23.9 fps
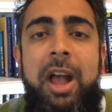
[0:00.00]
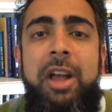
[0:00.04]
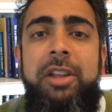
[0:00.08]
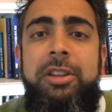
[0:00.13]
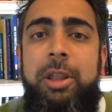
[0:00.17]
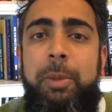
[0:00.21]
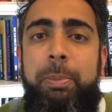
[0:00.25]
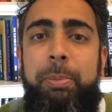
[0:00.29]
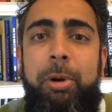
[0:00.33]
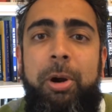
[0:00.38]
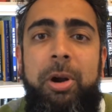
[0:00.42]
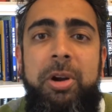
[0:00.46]

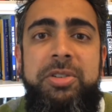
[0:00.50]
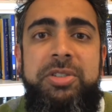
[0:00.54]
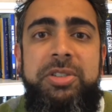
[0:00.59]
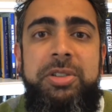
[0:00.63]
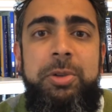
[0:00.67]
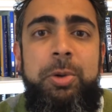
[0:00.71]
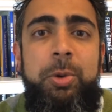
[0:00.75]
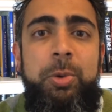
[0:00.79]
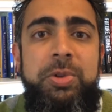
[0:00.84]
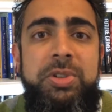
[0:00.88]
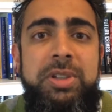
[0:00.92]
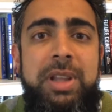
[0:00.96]
The person
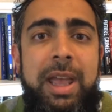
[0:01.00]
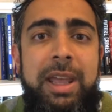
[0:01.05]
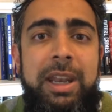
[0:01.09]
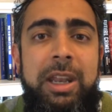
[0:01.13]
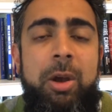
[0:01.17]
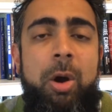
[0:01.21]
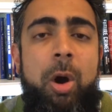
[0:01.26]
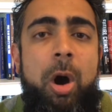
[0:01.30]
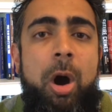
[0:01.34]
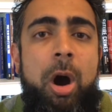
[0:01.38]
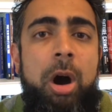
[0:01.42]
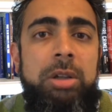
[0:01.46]
who's
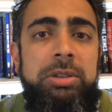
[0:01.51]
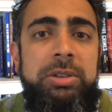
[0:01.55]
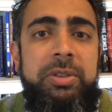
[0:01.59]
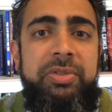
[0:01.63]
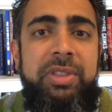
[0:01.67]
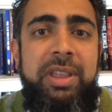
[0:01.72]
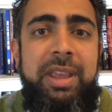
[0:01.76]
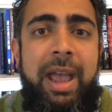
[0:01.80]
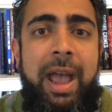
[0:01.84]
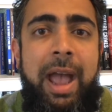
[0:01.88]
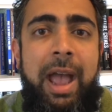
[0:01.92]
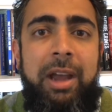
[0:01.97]
getting all of
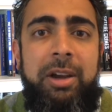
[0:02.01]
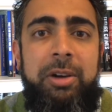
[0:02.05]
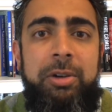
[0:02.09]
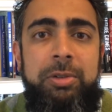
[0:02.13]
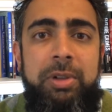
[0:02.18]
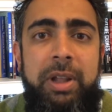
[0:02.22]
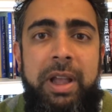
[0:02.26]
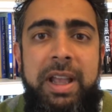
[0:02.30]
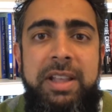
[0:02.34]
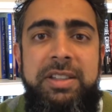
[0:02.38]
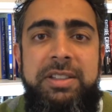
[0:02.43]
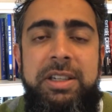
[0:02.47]
the
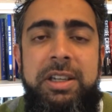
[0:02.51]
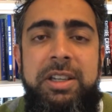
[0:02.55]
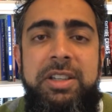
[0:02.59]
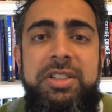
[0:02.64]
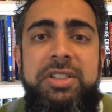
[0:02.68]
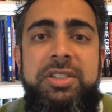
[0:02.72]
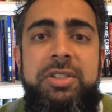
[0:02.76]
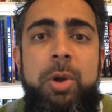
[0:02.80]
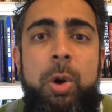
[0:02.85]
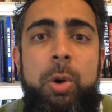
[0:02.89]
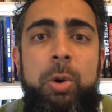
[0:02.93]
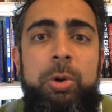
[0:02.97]
accolades and is
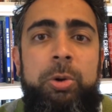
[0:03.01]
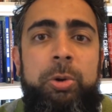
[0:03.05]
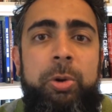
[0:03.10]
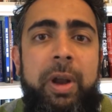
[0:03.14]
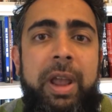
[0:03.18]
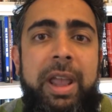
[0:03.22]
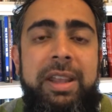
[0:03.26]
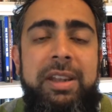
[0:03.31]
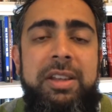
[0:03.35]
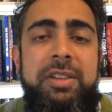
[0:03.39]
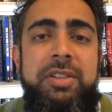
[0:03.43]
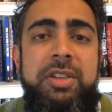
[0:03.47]
so
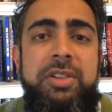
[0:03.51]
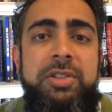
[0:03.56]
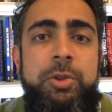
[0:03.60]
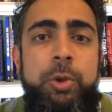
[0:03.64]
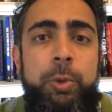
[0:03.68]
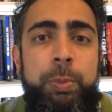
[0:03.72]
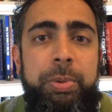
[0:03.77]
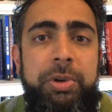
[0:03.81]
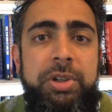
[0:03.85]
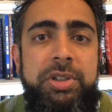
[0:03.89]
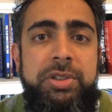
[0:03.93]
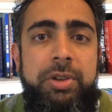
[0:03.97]
great as a
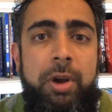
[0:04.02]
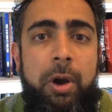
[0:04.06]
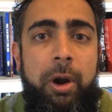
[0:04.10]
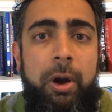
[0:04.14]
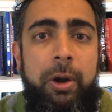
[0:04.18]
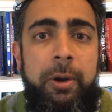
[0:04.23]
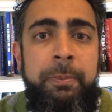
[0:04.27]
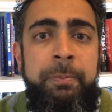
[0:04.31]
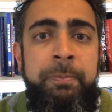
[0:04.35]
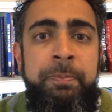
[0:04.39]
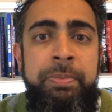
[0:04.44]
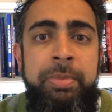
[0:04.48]

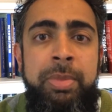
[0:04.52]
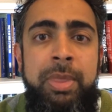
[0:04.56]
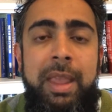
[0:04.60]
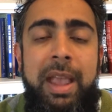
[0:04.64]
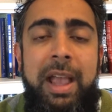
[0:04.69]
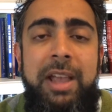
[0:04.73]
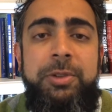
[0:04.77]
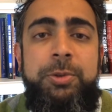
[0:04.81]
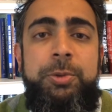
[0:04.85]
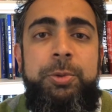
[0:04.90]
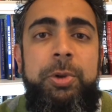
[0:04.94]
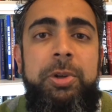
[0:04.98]
superstar
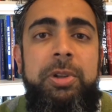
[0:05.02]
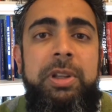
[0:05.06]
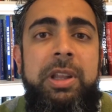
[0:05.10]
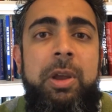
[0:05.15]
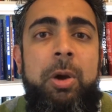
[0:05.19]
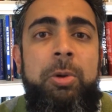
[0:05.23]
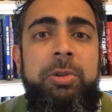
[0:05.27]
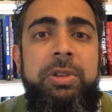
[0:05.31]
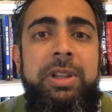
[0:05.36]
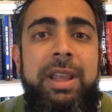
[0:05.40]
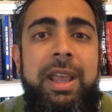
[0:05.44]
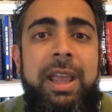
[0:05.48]
is really
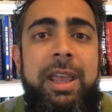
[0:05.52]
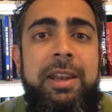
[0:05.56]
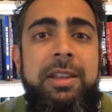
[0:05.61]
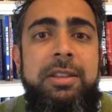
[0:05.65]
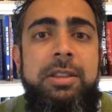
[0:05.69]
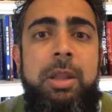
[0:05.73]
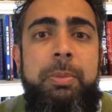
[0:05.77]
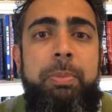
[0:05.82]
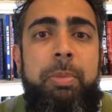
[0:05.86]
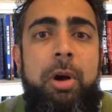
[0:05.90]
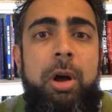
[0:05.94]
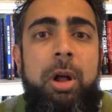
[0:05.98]
only hitting
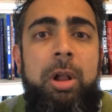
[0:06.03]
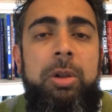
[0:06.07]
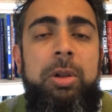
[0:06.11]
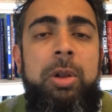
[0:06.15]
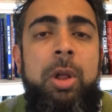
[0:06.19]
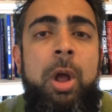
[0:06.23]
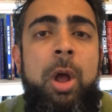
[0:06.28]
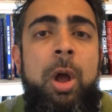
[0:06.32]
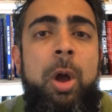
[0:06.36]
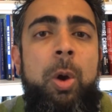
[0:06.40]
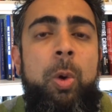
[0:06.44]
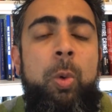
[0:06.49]
the ball
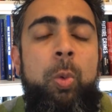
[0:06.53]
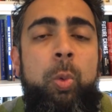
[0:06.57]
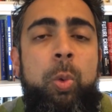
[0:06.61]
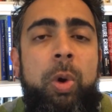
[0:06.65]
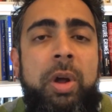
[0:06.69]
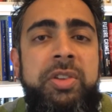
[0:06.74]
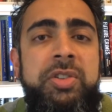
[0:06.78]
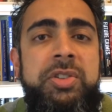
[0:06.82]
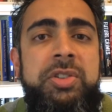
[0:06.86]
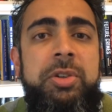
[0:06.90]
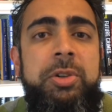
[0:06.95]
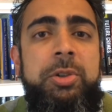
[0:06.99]

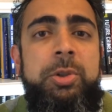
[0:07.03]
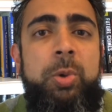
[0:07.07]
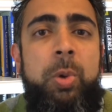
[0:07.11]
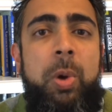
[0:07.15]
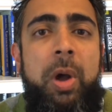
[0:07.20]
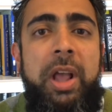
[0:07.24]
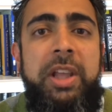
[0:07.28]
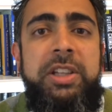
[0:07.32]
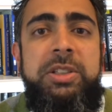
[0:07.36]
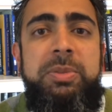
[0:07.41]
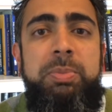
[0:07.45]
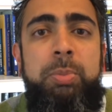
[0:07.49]
once or
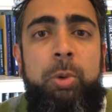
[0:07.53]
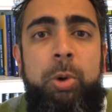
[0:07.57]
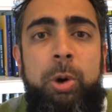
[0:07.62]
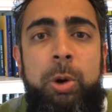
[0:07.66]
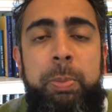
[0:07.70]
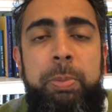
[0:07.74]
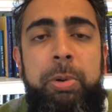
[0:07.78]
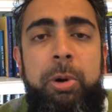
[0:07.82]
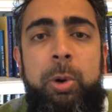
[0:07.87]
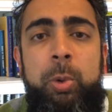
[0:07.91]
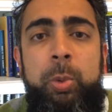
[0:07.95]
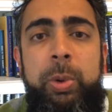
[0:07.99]
twice more
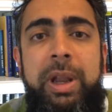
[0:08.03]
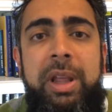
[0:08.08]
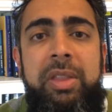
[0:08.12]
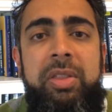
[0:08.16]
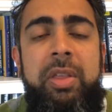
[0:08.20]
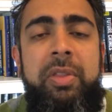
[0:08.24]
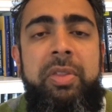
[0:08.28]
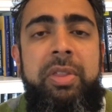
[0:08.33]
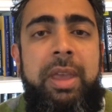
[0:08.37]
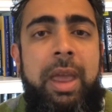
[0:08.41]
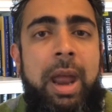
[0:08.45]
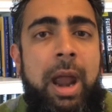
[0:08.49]
per week
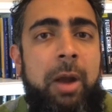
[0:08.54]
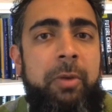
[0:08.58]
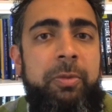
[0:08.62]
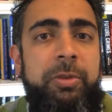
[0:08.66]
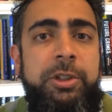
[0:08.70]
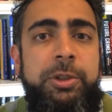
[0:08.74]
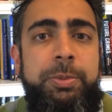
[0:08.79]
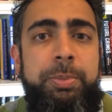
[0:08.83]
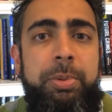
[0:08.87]
than the average